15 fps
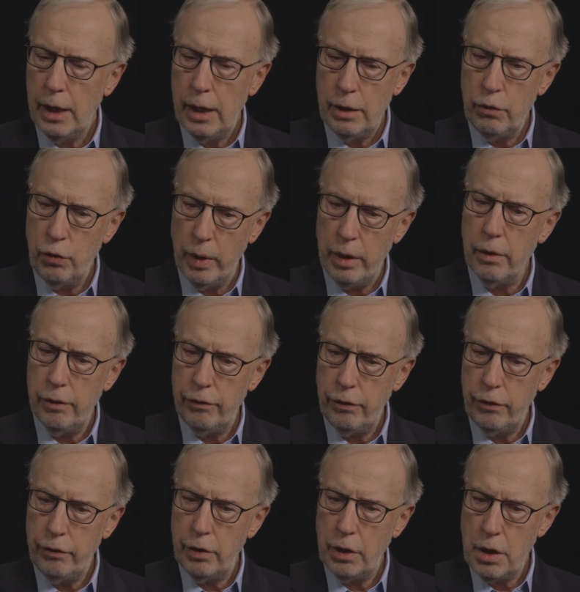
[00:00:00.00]
Twitter is a
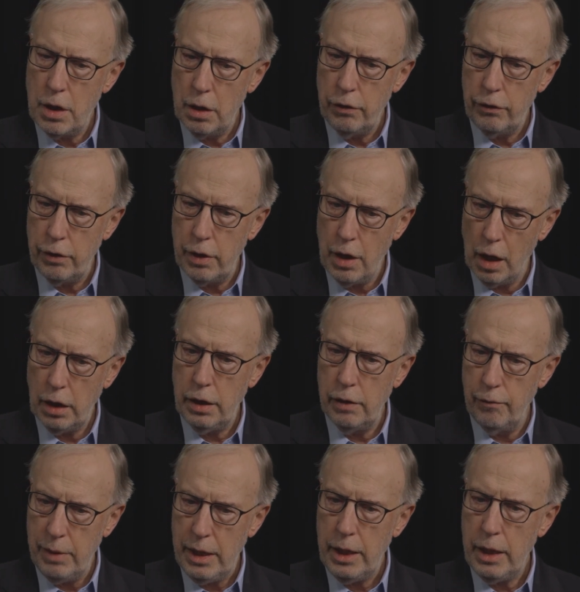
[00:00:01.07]

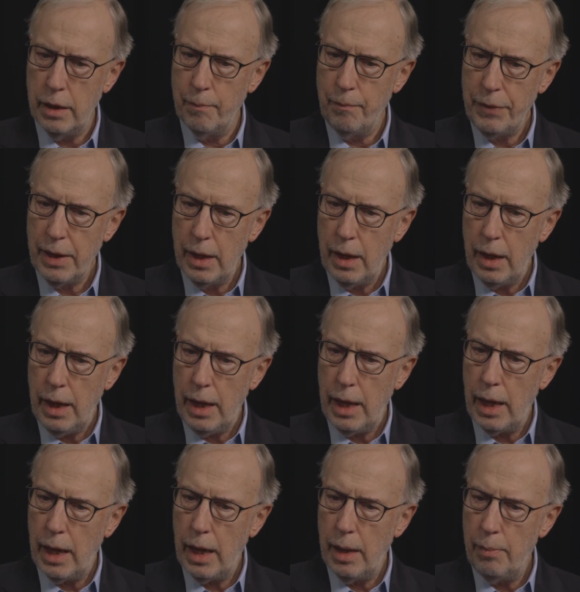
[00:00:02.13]
seductive medium,
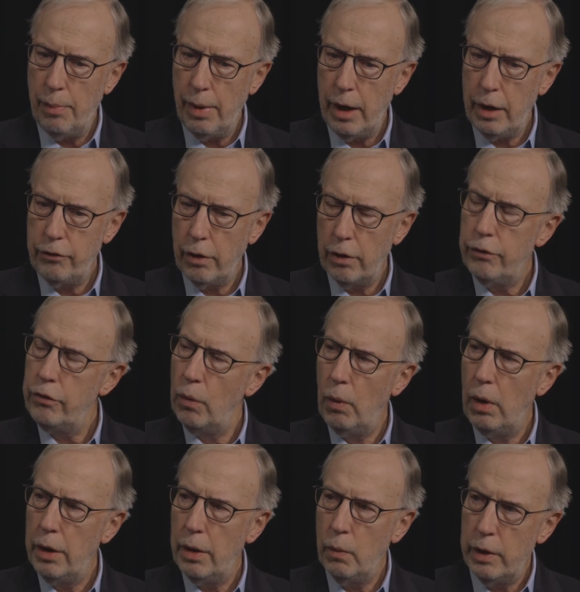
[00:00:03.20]
but it's also
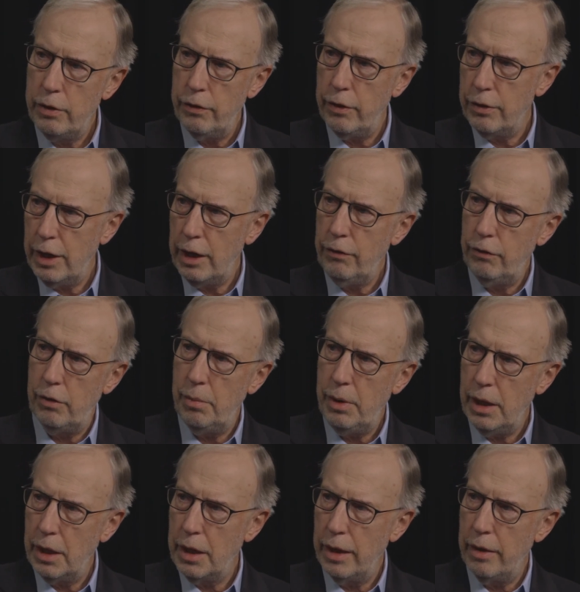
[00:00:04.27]
one in which there tends to
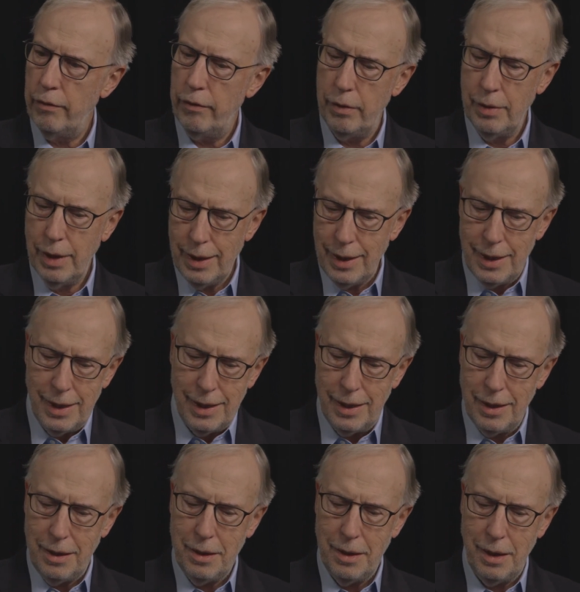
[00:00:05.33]
be a kind of
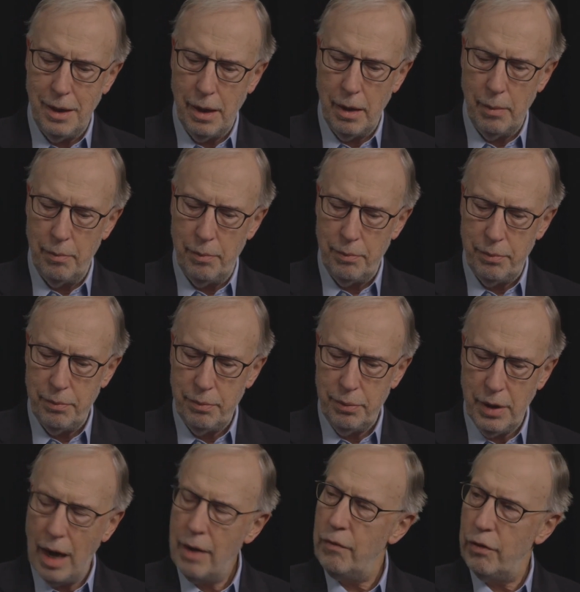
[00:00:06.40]
a
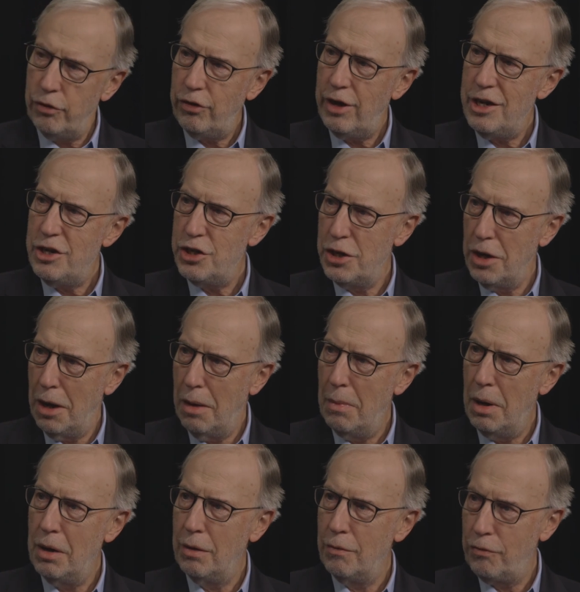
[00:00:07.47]
conversation
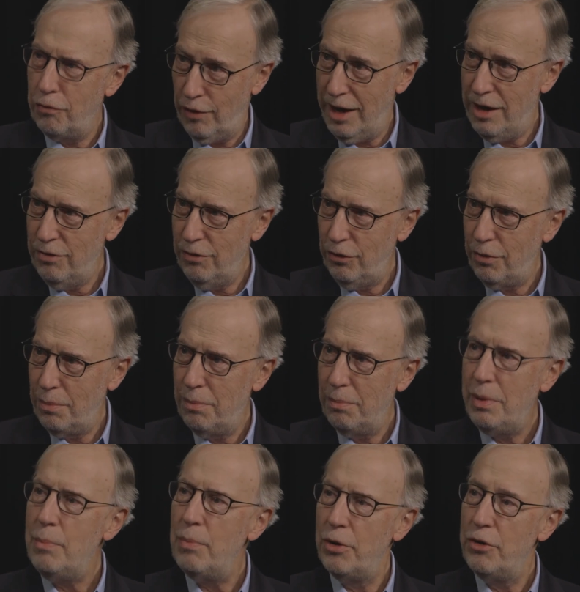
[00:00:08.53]
among friends,
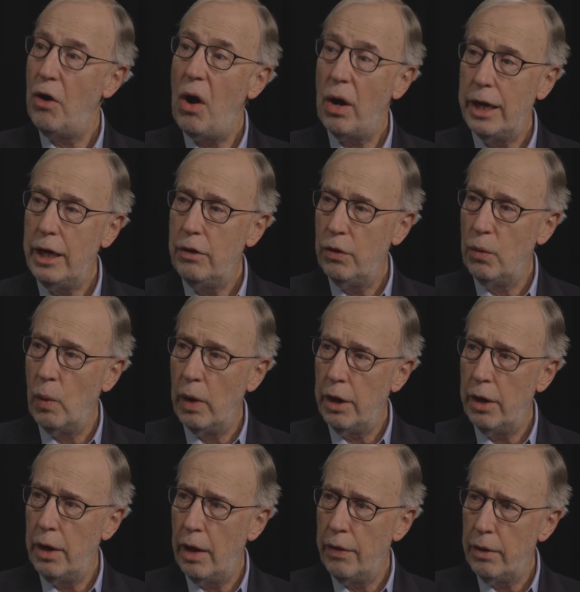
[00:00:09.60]
people talking to one
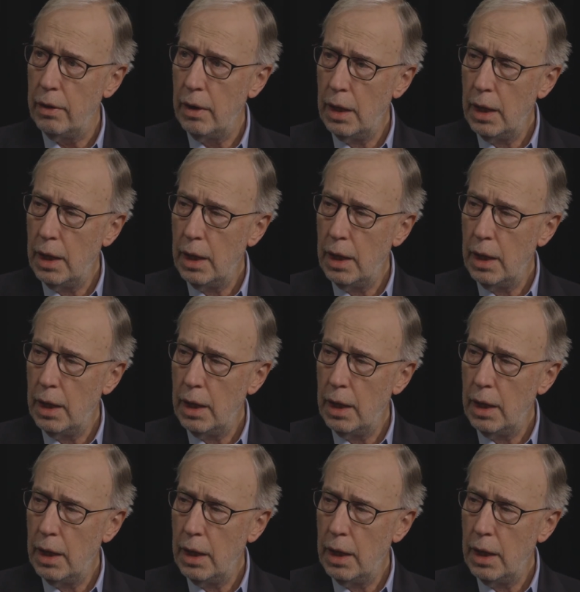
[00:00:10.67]
another,